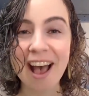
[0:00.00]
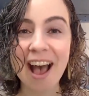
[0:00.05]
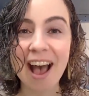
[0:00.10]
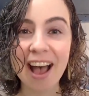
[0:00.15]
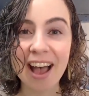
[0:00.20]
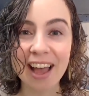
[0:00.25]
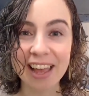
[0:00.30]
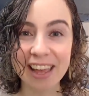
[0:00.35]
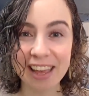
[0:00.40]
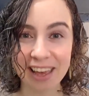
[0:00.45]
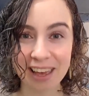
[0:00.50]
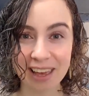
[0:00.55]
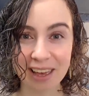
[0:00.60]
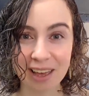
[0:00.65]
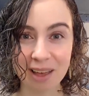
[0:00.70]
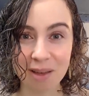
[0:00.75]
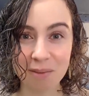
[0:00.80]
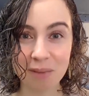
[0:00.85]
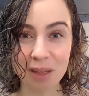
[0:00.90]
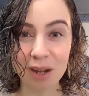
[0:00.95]
I
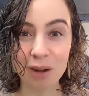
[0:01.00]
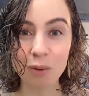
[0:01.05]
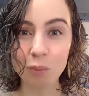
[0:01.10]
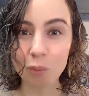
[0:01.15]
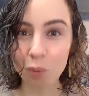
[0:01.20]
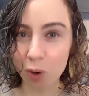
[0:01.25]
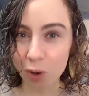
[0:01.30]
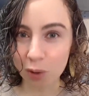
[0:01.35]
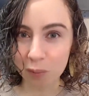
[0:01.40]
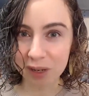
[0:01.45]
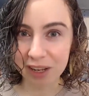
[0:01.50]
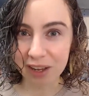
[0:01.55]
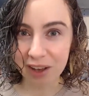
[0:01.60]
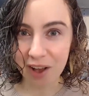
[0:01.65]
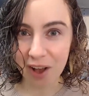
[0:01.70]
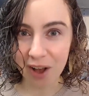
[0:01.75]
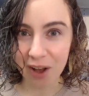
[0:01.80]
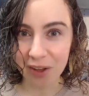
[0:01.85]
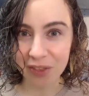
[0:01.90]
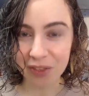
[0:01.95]
am an award-winning
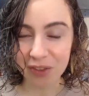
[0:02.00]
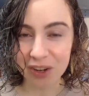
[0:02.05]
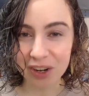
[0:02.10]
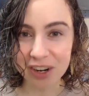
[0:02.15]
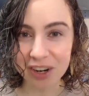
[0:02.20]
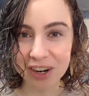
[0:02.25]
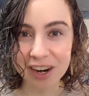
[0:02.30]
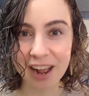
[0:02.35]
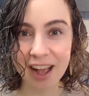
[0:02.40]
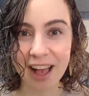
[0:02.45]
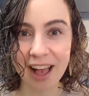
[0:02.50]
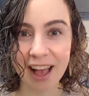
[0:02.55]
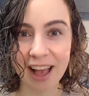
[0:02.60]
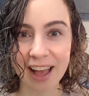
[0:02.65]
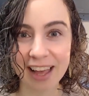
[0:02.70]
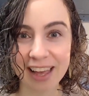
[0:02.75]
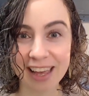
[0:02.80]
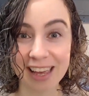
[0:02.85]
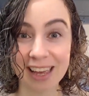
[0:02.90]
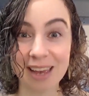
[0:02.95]
author.
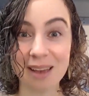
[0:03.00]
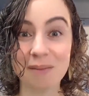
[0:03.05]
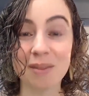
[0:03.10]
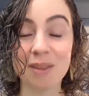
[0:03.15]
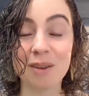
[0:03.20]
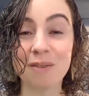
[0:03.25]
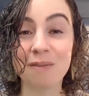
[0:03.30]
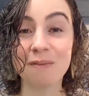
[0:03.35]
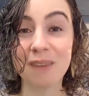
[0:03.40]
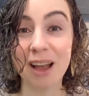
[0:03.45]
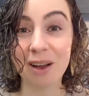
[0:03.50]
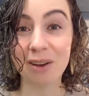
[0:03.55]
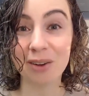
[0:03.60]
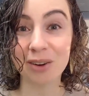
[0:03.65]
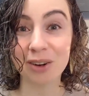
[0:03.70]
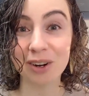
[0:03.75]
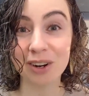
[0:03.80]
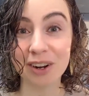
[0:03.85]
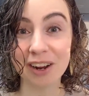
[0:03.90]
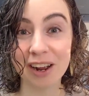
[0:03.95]
I am the
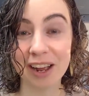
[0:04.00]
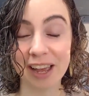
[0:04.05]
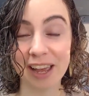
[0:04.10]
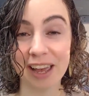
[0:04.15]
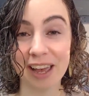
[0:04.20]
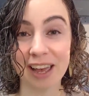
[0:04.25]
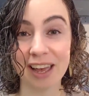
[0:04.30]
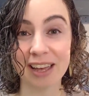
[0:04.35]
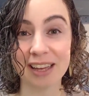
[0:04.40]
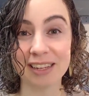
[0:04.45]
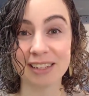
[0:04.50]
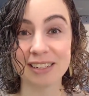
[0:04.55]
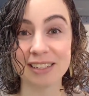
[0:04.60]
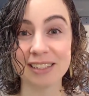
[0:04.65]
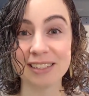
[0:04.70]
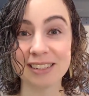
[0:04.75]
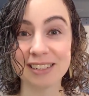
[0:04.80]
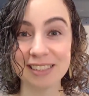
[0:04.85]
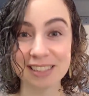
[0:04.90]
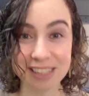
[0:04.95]
founder and
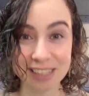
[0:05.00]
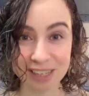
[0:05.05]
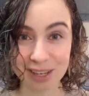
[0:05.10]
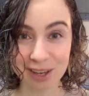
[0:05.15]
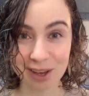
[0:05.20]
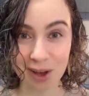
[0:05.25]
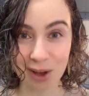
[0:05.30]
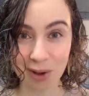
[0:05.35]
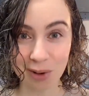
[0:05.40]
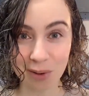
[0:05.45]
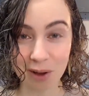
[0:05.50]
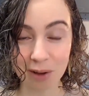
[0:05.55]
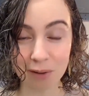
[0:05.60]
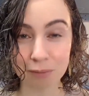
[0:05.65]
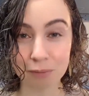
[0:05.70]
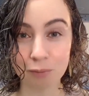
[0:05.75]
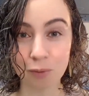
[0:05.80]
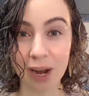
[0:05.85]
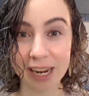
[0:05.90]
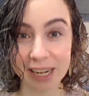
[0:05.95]
CEO
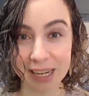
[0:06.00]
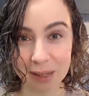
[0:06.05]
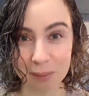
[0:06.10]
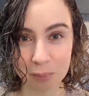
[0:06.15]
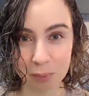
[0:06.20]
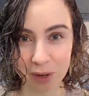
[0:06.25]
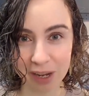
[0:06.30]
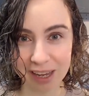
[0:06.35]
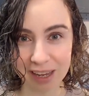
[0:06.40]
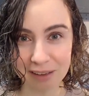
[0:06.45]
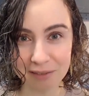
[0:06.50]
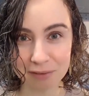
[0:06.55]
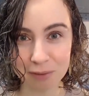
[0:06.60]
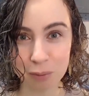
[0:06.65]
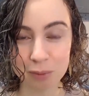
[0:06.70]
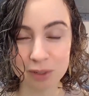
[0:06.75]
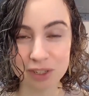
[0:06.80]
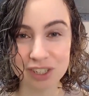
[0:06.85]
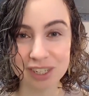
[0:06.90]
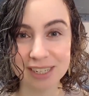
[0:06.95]
of Writing Brave,
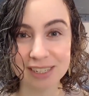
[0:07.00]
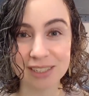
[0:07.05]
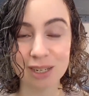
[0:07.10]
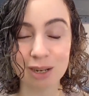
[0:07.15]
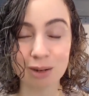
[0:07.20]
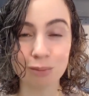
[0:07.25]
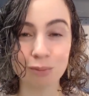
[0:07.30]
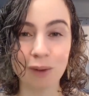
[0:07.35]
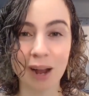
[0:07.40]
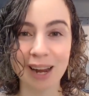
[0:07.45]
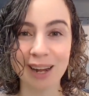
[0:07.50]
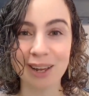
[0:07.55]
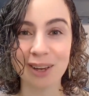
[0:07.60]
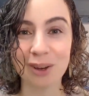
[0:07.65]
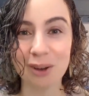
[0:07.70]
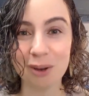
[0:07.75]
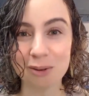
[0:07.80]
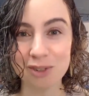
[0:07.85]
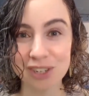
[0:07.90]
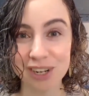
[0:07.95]
which is a writing
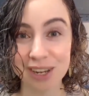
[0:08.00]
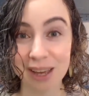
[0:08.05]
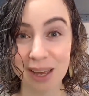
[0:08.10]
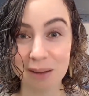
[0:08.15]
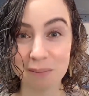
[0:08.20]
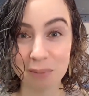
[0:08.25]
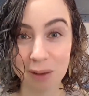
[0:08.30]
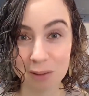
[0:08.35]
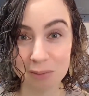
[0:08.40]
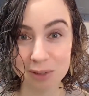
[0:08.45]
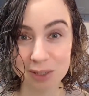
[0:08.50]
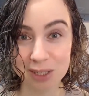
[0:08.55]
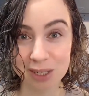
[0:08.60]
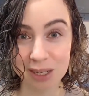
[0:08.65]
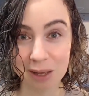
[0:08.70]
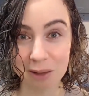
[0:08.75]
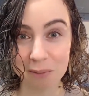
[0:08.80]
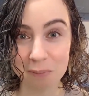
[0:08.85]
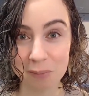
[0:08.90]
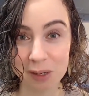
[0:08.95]
coaching and
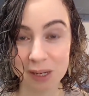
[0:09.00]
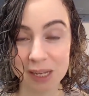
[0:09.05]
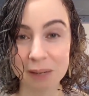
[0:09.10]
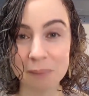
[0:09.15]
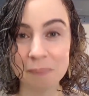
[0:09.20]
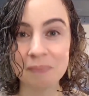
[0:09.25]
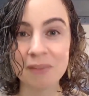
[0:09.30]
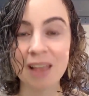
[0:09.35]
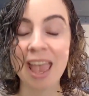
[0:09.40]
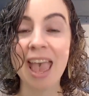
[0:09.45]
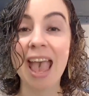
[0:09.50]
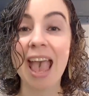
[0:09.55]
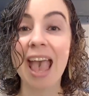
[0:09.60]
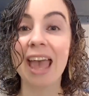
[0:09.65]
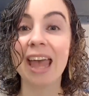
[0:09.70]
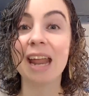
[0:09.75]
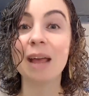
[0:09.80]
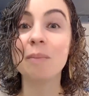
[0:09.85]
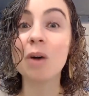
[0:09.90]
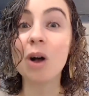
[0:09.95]
publishing company.
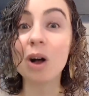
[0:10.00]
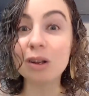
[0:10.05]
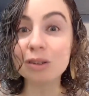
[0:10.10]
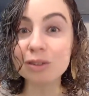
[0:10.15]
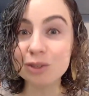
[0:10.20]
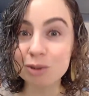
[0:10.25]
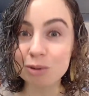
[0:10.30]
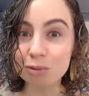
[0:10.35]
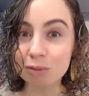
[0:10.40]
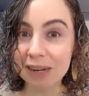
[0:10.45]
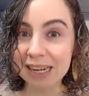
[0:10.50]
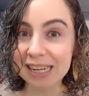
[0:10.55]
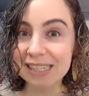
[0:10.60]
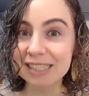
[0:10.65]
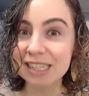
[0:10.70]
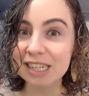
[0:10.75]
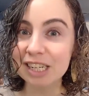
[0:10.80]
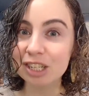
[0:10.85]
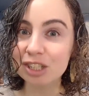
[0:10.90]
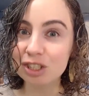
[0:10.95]
And I'm also
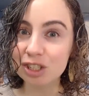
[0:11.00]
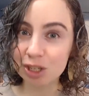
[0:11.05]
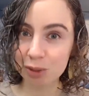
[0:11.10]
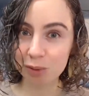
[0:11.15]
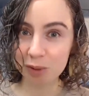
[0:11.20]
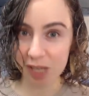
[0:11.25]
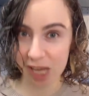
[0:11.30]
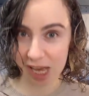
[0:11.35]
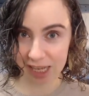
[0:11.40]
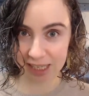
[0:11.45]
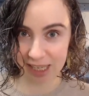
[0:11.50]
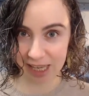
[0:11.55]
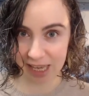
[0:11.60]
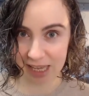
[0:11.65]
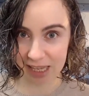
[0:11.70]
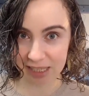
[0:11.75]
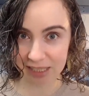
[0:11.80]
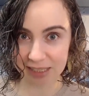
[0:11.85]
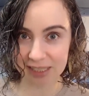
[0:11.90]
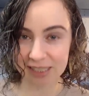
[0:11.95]
raising two young
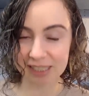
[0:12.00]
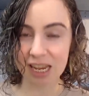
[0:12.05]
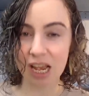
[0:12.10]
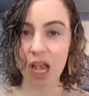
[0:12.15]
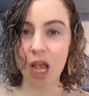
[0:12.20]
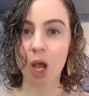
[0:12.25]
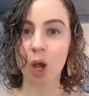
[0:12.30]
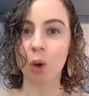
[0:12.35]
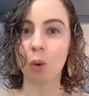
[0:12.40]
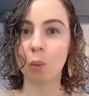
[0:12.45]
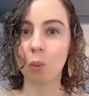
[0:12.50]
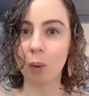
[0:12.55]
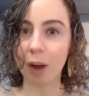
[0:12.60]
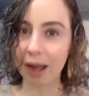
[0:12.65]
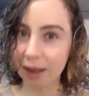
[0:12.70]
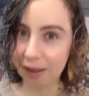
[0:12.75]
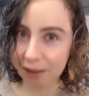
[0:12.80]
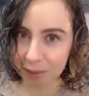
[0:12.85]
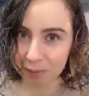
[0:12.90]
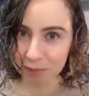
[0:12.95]
kids
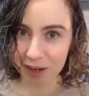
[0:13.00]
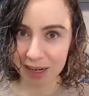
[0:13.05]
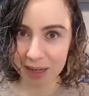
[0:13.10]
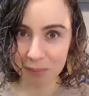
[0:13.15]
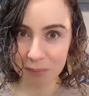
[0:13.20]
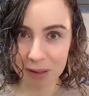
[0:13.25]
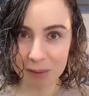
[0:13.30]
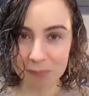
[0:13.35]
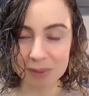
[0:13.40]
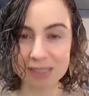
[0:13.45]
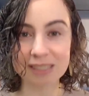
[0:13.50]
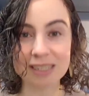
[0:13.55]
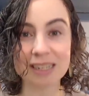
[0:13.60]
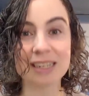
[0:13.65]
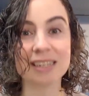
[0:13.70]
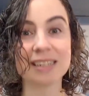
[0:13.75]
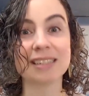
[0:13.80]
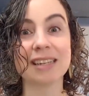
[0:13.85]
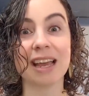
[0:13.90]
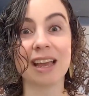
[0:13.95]
while I'm running my
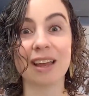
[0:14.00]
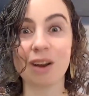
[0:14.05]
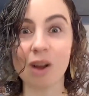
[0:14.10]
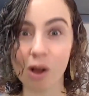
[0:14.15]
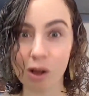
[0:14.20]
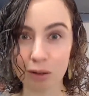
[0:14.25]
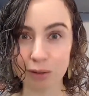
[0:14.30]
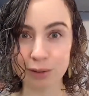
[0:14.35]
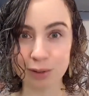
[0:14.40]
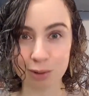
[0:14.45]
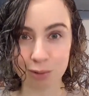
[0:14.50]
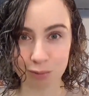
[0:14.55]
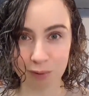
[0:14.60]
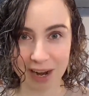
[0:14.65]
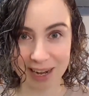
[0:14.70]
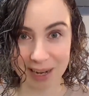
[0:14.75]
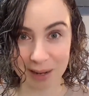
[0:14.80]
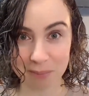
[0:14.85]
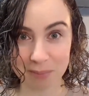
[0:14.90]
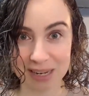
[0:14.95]
business and also
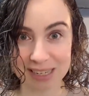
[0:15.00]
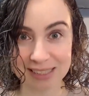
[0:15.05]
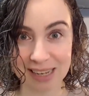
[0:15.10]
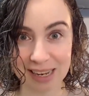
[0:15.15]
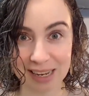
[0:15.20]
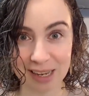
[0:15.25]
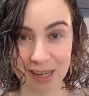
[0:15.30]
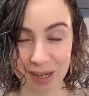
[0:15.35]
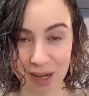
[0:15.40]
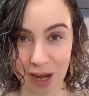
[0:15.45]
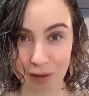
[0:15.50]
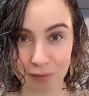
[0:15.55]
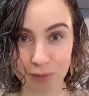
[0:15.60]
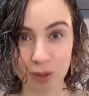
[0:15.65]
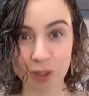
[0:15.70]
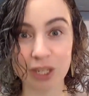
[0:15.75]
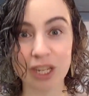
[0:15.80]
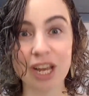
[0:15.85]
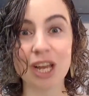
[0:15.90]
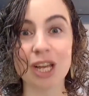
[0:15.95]
writing my second
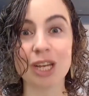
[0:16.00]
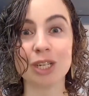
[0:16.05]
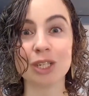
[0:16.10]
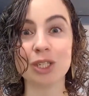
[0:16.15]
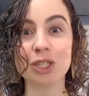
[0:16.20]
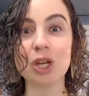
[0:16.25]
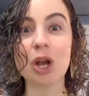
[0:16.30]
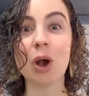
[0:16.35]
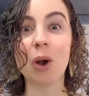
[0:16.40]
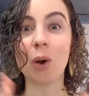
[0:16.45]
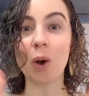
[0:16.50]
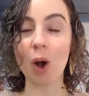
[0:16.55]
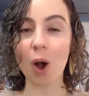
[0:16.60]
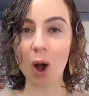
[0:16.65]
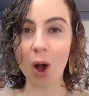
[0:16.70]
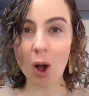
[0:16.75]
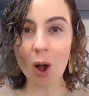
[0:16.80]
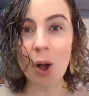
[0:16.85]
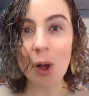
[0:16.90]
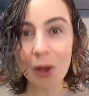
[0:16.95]
novel. So
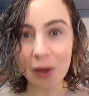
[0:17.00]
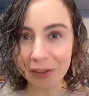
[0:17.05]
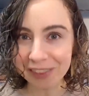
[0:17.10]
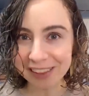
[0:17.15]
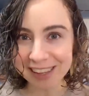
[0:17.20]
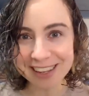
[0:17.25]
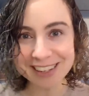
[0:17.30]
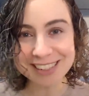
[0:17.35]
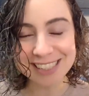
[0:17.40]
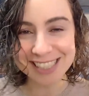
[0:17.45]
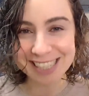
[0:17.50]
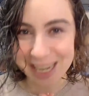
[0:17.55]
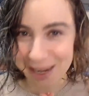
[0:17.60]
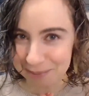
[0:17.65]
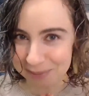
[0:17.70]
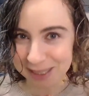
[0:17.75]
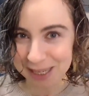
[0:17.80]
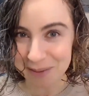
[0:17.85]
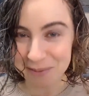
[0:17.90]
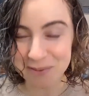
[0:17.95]
all the
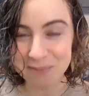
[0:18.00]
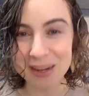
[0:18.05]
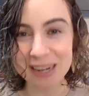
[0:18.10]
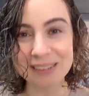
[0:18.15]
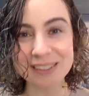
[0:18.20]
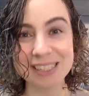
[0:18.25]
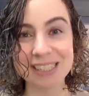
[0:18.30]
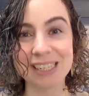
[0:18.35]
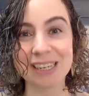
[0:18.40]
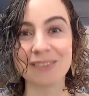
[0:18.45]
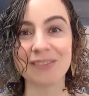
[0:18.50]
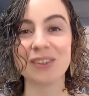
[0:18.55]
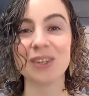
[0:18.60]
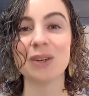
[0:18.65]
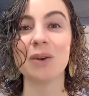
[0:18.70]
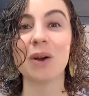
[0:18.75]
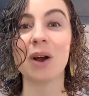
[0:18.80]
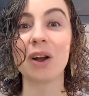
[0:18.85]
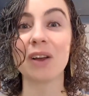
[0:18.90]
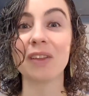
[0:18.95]
tips I'm about to give
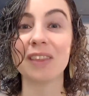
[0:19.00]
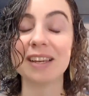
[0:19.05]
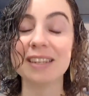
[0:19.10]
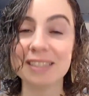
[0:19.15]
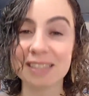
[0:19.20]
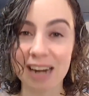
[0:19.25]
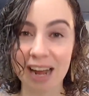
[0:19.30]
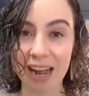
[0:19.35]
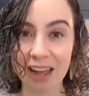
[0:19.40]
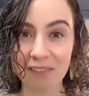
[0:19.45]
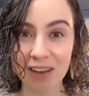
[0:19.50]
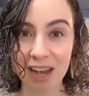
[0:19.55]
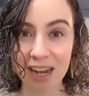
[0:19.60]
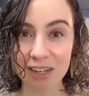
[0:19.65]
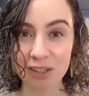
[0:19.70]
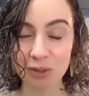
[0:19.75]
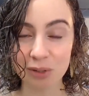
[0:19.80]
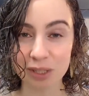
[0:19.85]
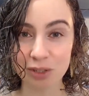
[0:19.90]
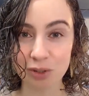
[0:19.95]
you are things that I have
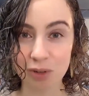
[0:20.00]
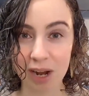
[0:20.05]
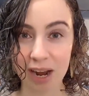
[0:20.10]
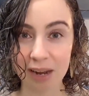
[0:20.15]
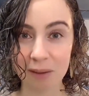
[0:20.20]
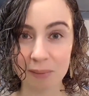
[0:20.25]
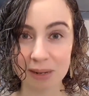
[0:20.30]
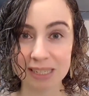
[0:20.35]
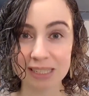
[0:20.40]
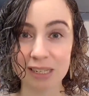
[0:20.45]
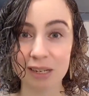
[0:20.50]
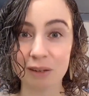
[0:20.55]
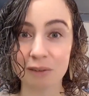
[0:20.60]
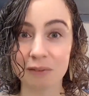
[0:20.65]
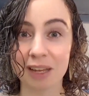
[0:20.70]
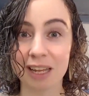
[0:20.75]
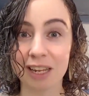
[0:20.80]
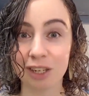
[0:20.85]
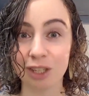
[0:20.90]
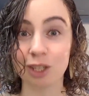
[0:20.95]
actually tried myself
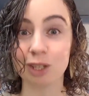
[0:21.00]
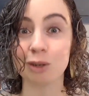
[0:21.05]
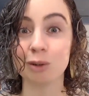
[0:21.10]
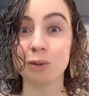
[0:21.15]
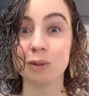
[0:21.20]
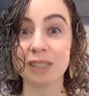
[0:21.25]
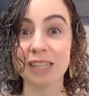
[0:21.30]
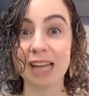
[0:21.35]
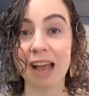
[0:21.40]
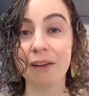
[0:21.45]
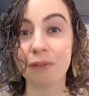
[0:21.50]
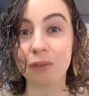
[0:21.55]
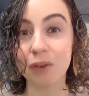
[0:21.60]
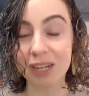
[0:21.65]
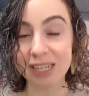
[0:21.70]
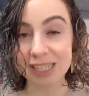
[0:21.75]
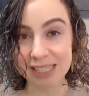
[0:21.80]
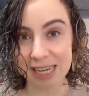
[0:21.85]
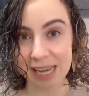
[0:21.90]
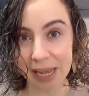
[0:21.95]
and use
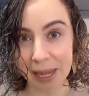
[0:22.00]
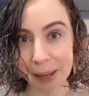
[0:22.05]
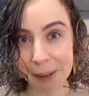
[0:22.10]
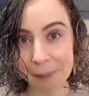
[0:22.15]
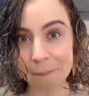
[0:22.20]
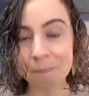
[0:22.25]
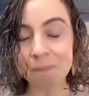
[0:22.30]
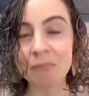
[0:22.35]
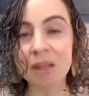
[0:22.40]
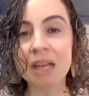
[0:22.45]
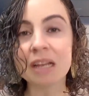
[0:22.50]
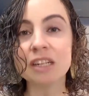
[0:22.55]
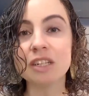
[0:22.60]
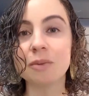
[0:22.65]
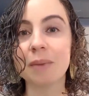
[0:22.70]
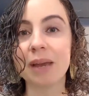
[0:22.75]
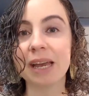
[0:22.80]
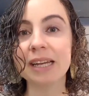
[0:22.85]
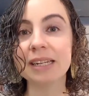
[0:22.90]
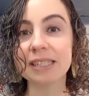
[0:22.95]
every day
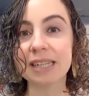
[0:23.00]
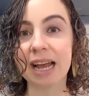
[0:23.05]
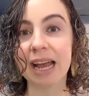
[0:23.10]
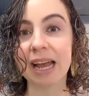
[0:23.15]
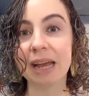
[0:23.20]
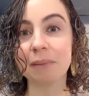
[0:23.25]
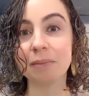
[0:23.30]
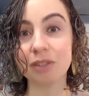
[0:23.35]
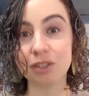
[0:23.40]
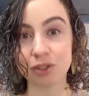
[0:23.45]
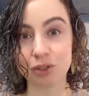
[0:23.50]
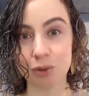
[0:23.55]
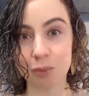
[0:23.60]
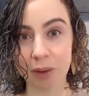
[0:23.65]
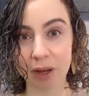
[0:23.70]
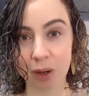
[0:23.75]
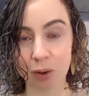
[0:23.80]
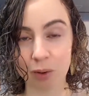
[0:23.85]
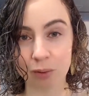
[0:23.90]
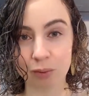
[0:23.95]
to make time to do
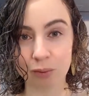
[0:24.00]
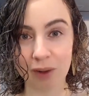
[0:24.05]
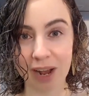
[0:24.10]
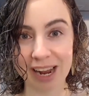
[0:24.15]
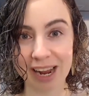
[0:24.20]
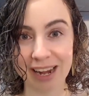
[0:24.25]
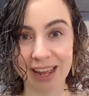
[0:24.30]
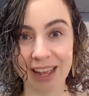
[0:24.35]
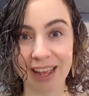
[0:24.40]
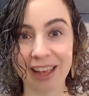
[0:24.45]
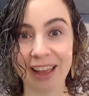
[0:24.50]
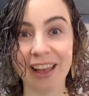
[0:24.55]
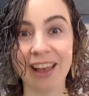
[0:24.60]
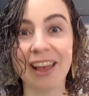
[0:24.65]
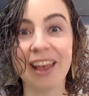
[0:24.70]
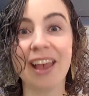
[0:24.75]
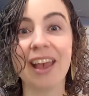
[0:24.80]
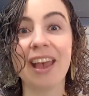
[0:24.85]
my own writing